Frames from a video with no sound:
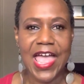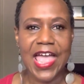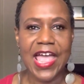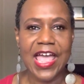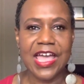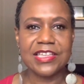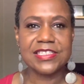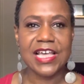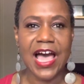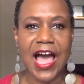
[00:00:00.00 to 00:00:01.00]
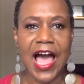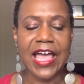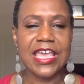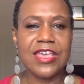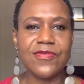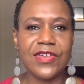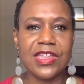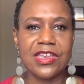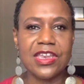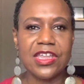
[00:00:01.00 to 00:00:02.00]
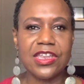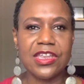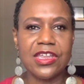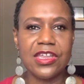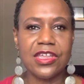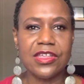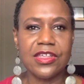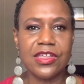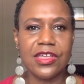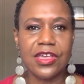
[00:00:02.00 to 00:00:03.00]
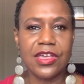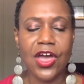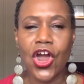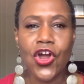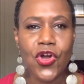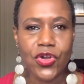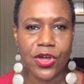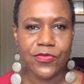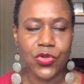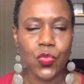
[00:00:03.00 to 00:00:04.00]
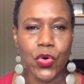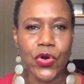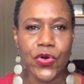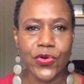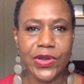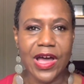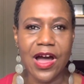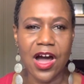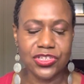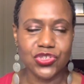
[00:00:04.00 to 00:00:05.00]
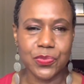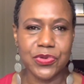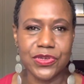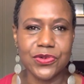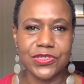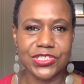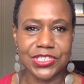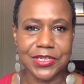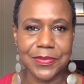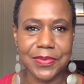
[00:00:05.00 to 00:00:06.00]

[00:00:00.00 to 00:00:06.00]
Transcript: And I even heard of the word entrepreneurship.